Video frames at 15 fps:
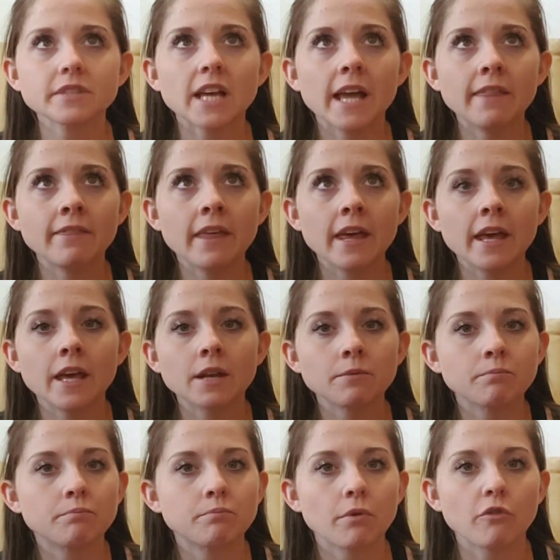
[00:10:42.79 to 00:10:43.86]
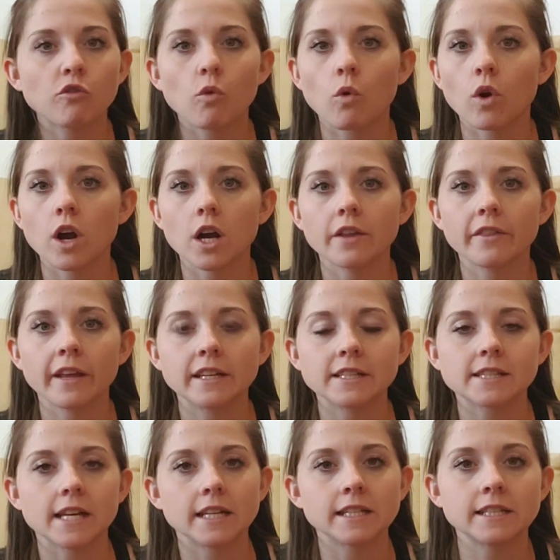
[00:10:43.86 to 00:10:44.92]
And then before they
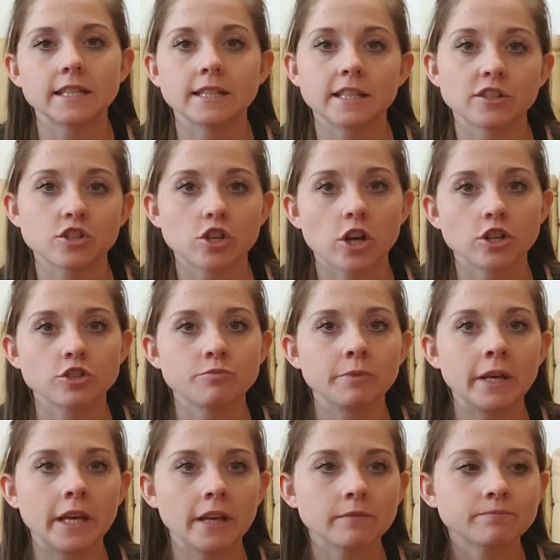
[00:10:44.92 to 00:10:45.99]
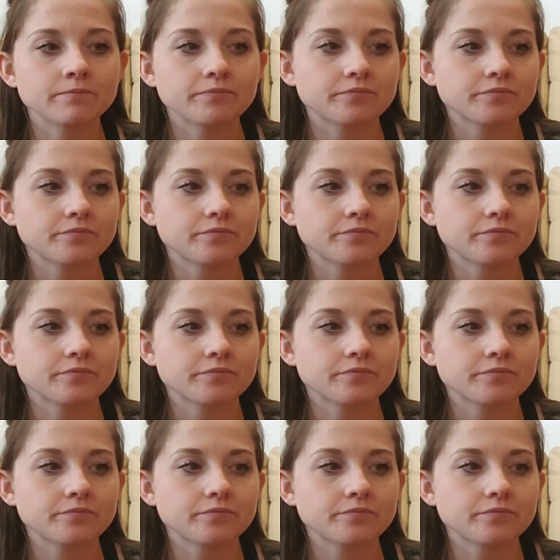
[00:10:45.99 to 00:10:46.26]
decided to discharge me,